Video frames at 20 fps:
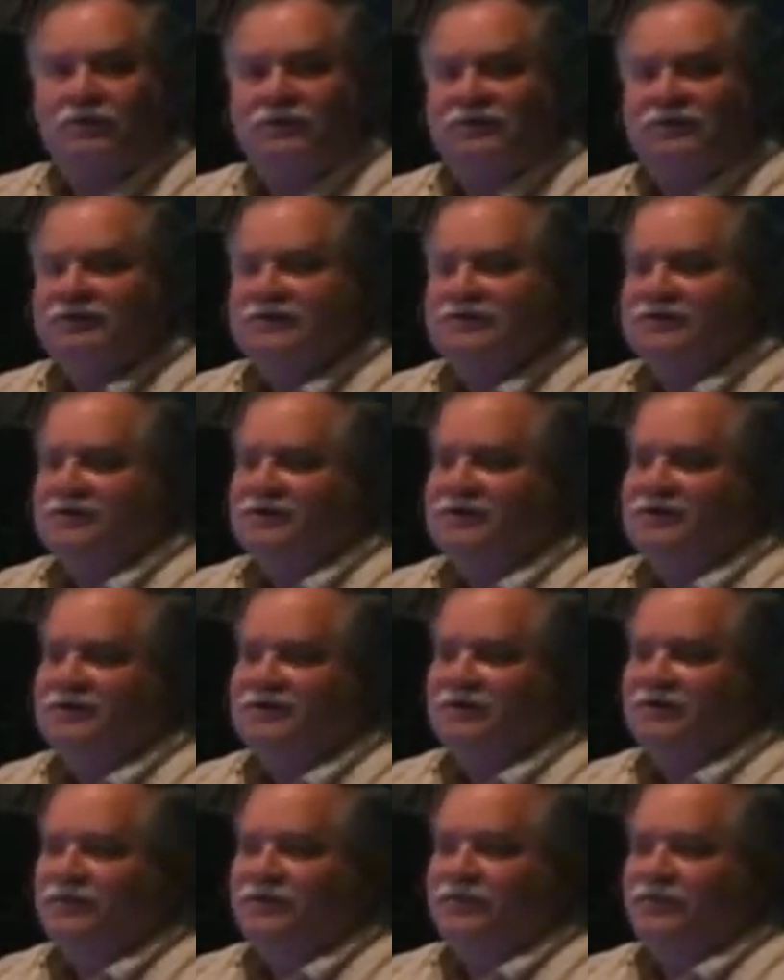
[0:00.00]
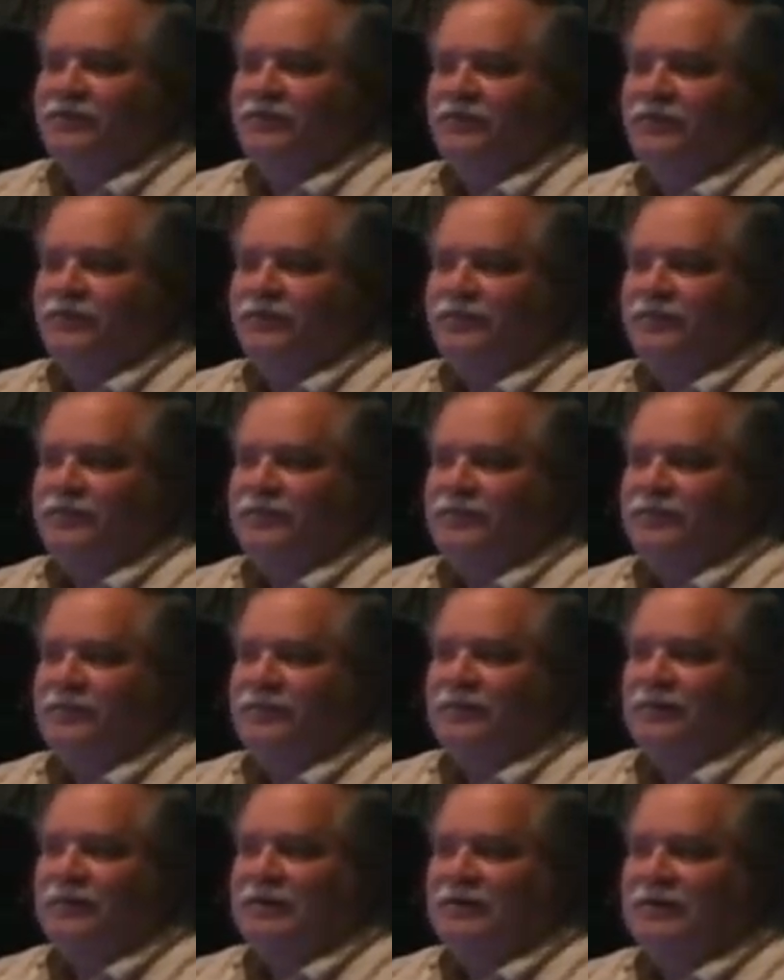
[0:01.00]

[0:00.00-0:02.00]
Nothing is said.